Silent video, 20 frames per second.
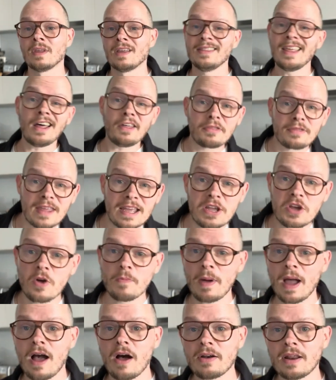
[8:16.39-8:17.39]
They'll think
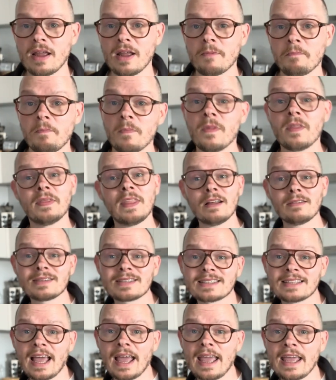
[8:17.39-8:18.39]
about it, they'll
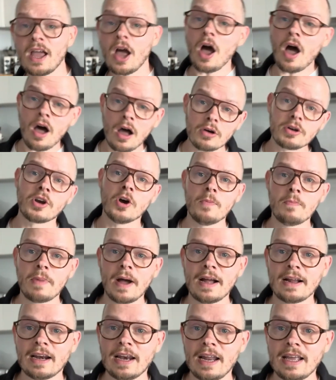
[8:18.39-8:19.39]
say, oh, I'll come
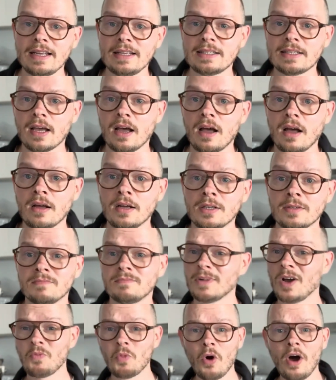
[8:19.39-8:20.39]
back later,
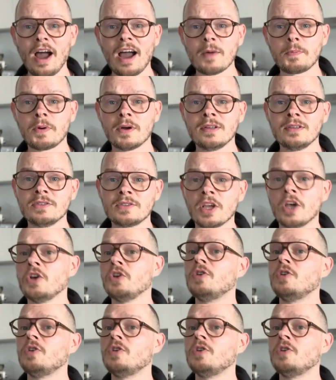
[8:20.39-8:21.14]
and what happens?